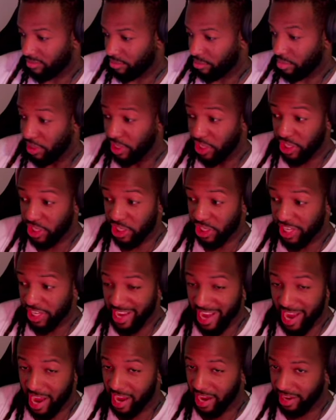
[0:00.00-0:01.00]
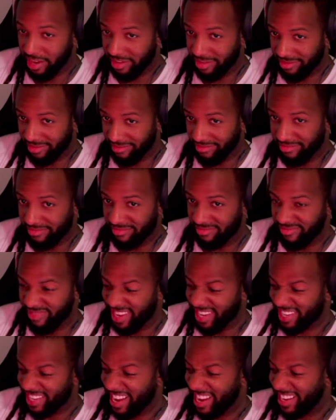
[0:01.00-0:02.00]
BG9.
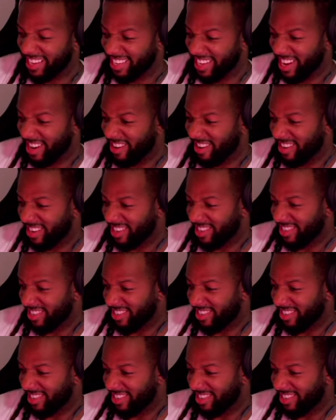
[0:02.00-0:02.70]
That's kind of scary.